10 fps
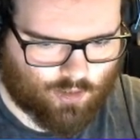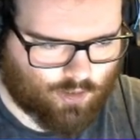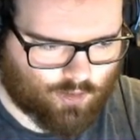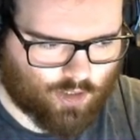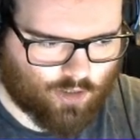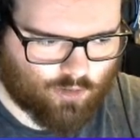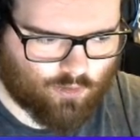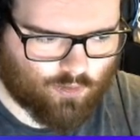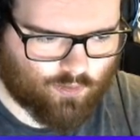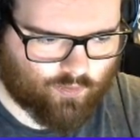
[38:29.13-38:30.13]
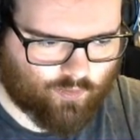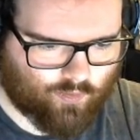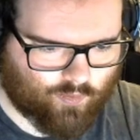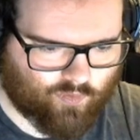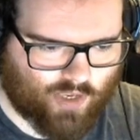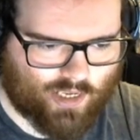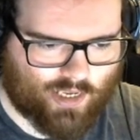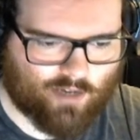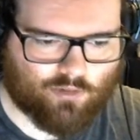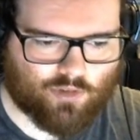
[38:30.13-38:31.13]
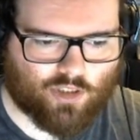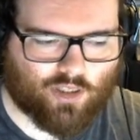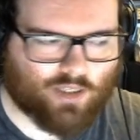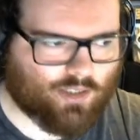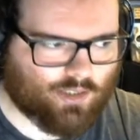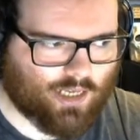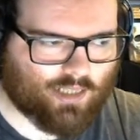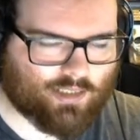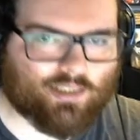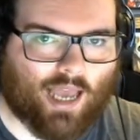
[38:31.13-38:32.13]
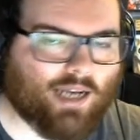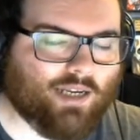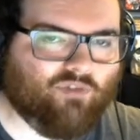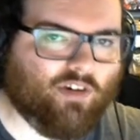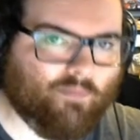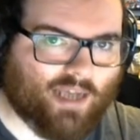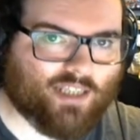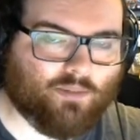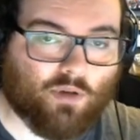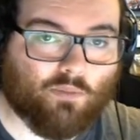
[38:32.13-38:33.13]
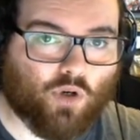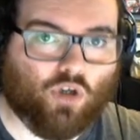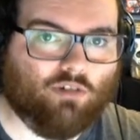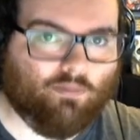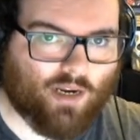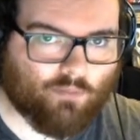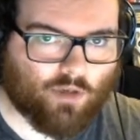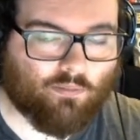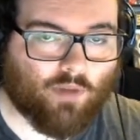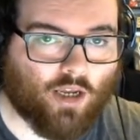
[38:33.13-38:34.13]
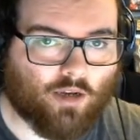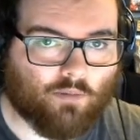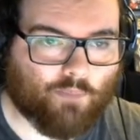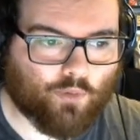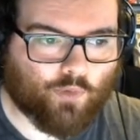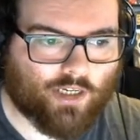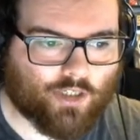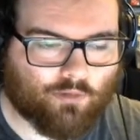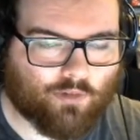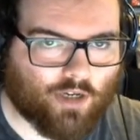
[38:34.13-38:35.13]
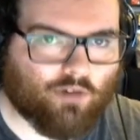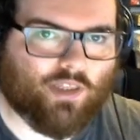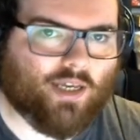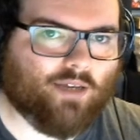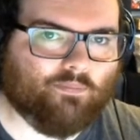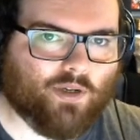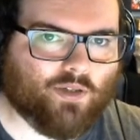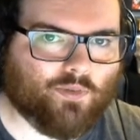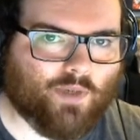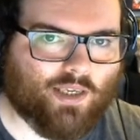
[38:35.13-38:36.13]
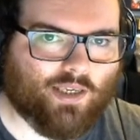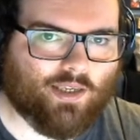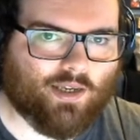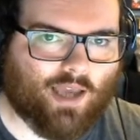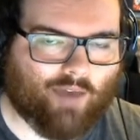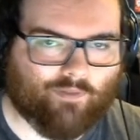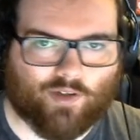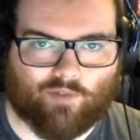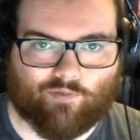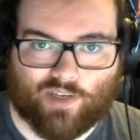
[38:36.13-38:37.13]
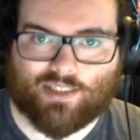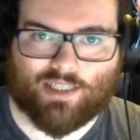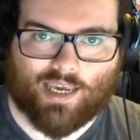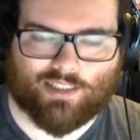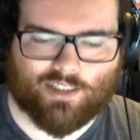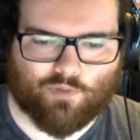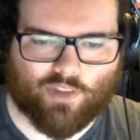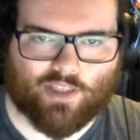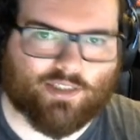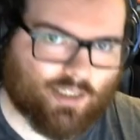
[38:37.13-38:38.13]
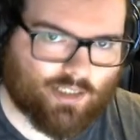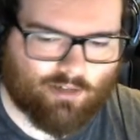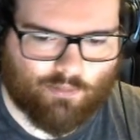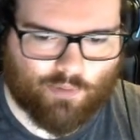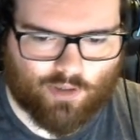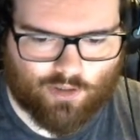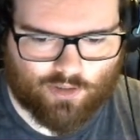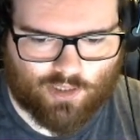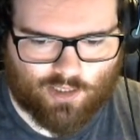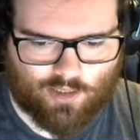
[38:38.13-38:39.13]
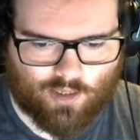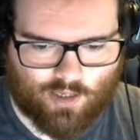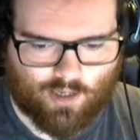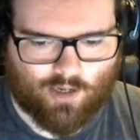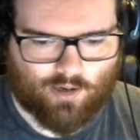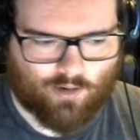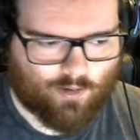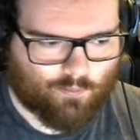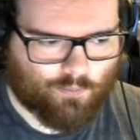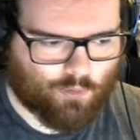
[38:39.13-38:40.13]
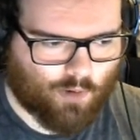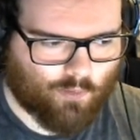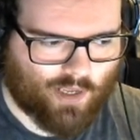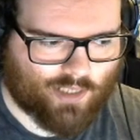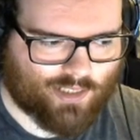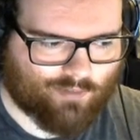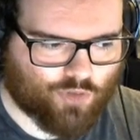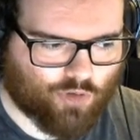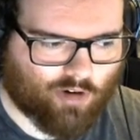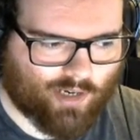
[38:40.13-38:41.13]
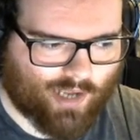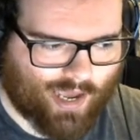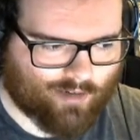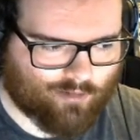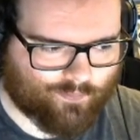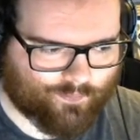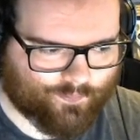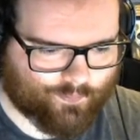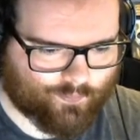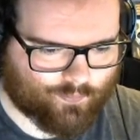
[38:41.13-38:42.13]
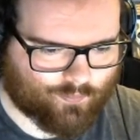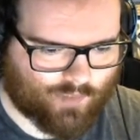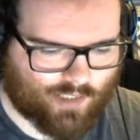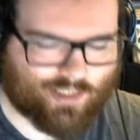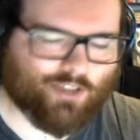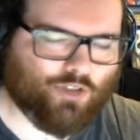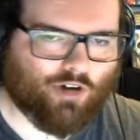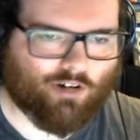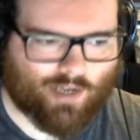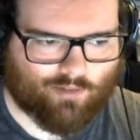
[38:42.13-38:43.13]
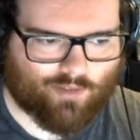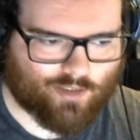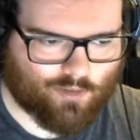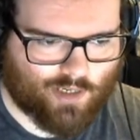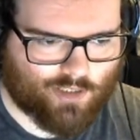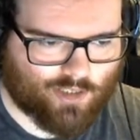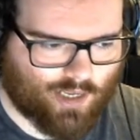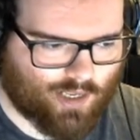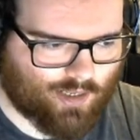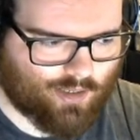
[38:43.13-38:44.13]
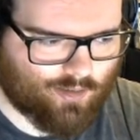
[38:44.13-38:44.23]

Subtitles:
So v equal to 36 is either a maximum or a minimum, but we don't know that because we haven't investigated what that stationary point looks like. But instead of drawing out this equation here,